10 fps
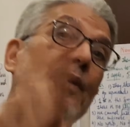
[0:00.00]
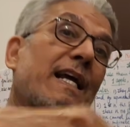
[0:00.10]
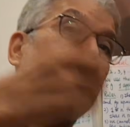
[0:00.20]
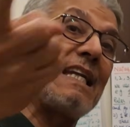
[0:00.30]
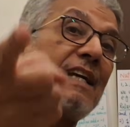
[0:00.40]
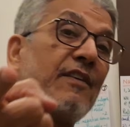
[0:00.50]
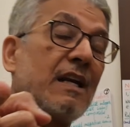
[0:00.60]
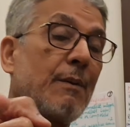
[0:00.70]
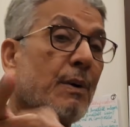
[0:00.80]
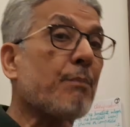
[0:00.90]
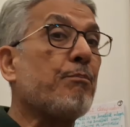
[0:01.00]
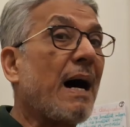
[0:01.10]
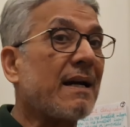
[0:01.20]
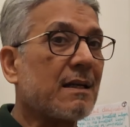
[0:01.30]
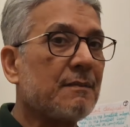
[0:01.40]
you will get even number.
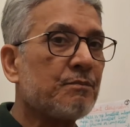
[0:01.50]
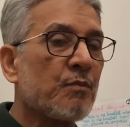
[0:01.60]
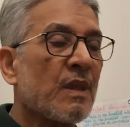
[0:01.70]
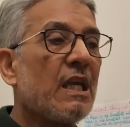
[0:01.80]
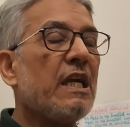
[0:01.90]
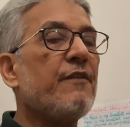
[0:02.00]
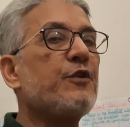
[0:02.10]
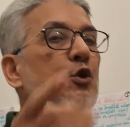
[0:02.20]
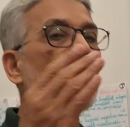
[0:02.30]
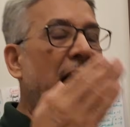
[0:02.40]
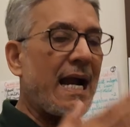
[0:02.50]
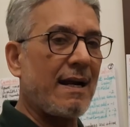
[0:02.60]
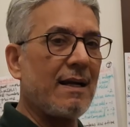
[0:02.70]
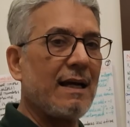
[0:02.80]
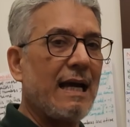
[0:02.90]
But if you
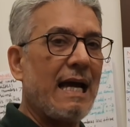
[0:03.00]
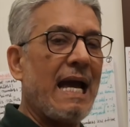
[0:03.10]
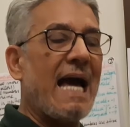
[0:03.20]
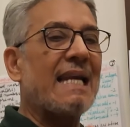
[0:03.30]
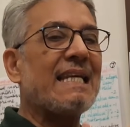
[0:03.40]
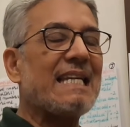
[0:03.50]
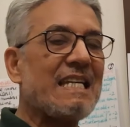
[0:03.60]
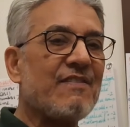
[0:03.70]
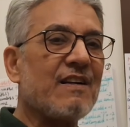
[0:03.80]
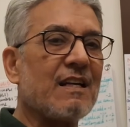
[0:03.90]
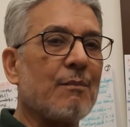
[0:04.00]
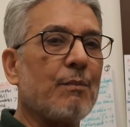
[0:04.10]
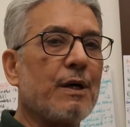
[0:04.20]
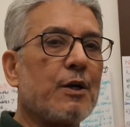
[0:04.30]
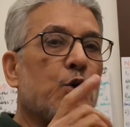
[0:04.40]
add an even
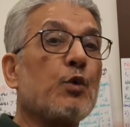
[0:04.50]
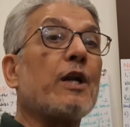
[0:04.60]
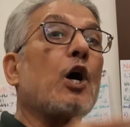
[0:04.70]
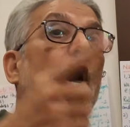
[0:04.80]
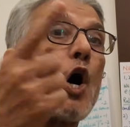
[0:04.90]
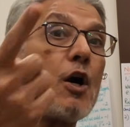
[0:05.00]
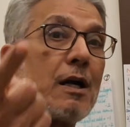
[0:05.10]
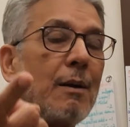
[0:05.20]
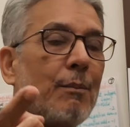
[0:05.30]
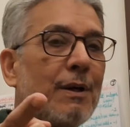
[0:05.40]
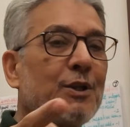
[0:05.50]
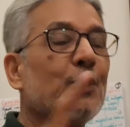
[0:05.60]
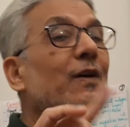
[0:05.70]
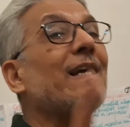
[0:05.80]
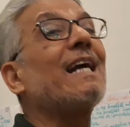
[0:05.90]
number to an odd number,
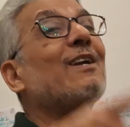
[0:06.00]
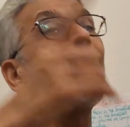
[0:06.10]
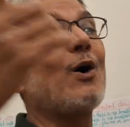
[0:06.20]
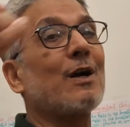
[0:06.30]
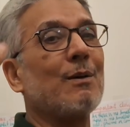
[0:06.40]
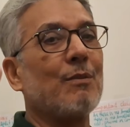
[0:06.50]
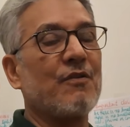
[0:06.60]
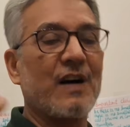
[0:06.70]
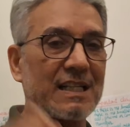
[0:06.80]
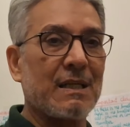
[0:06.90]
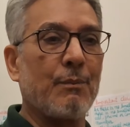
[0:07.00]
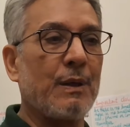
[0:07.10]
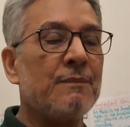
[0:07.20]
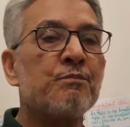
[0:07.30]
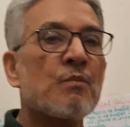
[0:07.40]
you will get odd number. For
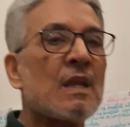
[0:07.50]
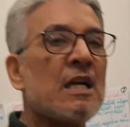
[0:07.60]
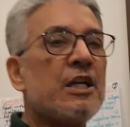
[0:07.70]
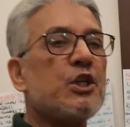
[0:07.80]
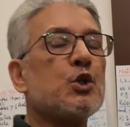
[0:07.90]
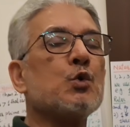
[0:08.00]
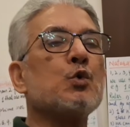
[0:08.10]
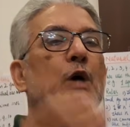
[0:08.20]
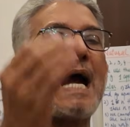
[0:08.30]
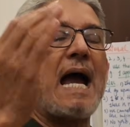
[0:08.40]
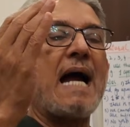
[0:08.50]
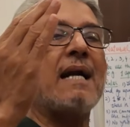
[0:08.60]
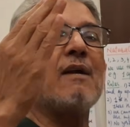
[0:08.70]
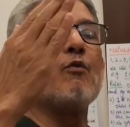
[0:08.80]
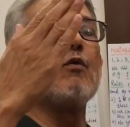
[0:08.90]
example, you
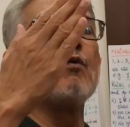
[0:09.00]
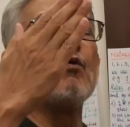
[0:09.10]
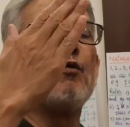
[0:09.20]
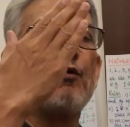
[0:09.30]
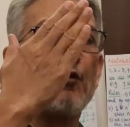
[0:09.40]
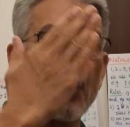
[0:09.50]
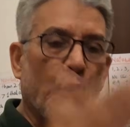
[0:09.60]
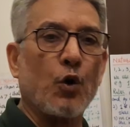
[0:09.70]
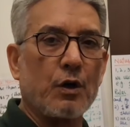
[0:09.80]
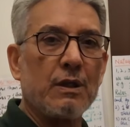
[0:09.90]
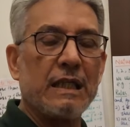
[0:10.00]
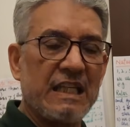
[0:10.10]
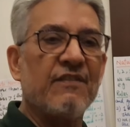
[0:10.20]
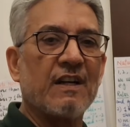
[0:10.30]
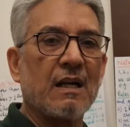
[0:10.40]
add 4
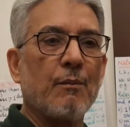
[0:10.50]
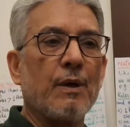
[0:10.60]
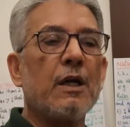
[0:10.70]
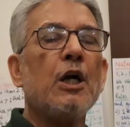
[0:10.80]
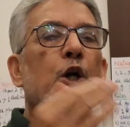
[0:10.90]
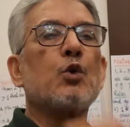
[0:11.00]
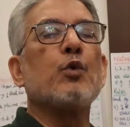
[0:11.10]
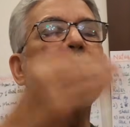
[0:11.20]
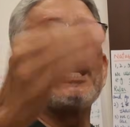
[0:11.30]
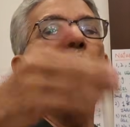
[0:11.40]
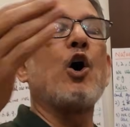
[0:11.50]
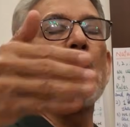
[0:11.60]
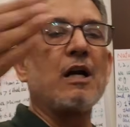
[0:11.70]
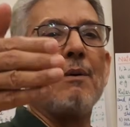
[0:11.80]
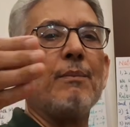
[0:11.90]
even number to an
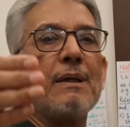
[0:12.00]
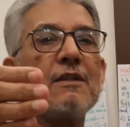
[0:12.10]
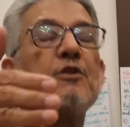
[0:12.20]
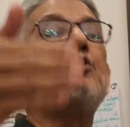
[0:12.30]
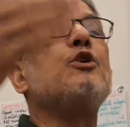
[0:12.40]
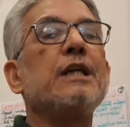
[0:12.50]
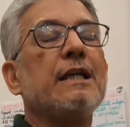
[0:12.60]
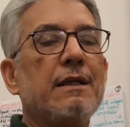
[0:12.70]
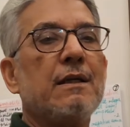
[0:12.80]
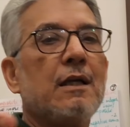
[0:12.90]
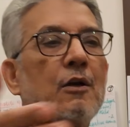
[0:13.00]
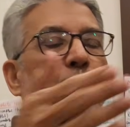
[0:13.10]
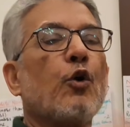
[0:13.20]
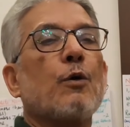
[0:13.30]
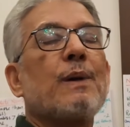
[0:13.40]
odd number, 3.
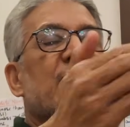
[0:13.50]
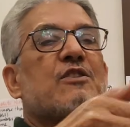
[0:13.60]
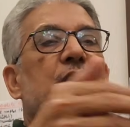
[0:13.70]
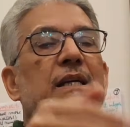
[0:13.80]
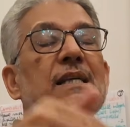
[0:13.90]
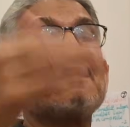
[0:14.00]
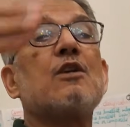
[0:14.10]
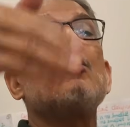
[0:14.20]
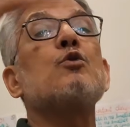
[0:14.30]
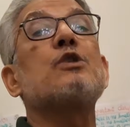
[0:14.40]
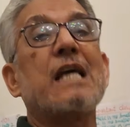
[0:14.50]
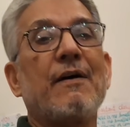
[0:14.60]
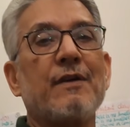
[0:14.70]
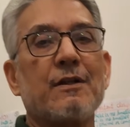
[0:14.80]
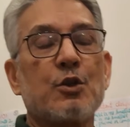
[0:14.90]
4 plus 3 is equal to
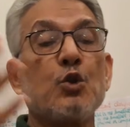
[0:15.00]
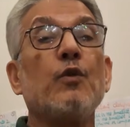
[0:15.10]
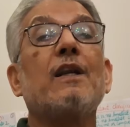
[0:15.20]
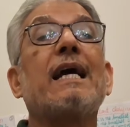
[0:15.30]
7. So you will